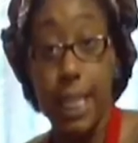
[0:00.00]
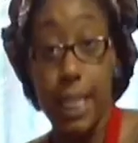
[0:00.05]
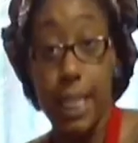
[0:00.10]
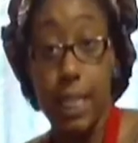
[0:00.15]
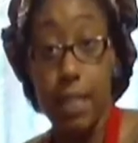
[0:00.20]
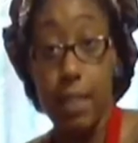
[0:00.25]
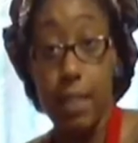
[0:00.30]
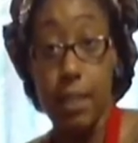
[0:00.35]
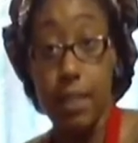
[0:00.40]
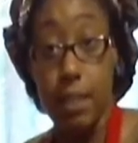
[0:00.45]

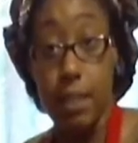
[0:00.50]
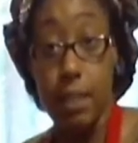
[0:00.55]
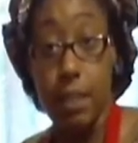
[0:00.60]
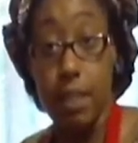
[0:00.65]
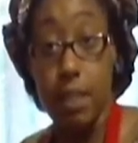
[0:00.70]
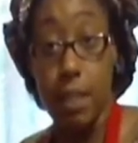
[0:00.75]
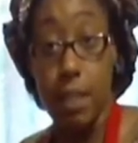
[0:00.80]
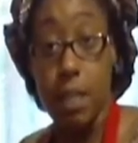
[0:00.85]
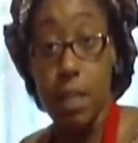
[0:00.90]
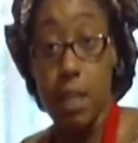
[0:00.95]
it.
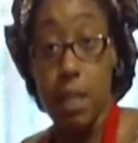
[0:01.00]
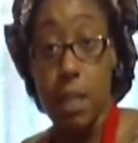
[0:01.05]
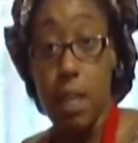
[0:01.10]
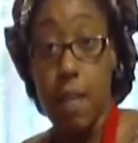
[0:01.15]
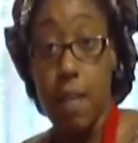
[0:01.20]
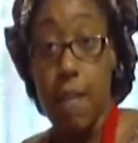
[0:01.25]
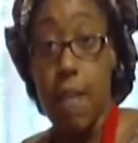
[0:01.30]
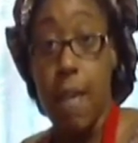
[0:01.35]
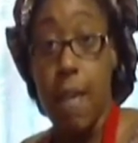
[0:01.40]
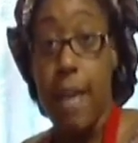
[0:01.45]

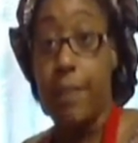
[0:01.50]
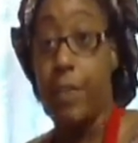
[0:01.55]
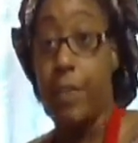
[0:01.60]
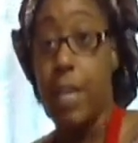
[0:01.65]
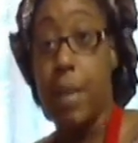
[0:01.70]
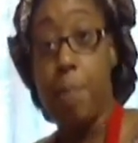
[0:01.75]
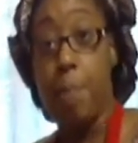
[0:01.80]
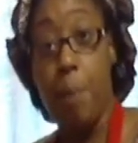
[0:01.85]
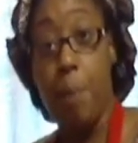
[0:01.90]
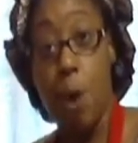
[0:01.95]

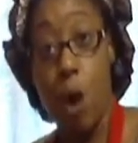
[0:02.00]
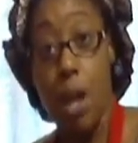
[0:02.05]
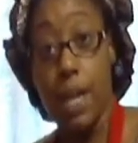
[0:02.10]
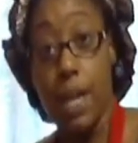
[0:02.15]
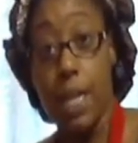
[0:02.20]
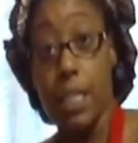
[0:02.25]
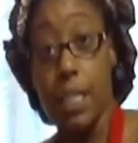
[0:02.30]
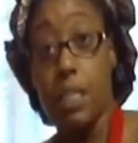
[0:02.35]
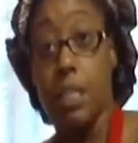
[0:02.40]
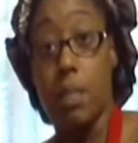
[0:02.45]
Then pour
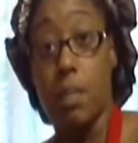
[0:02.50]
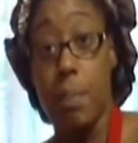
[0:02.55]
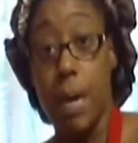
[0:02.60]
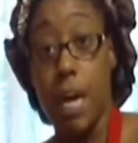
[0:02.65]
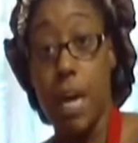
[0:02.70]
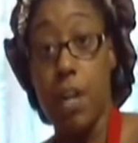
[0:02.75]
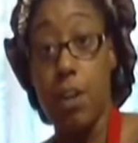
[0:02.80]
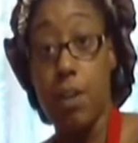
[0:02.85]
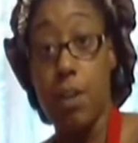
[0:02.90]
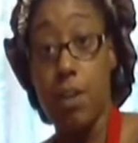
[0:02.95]
it into the
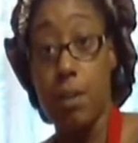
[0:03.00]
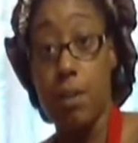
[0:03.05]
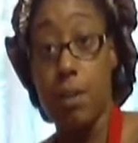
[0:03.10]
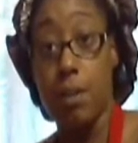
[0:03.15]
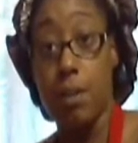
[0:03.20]
butter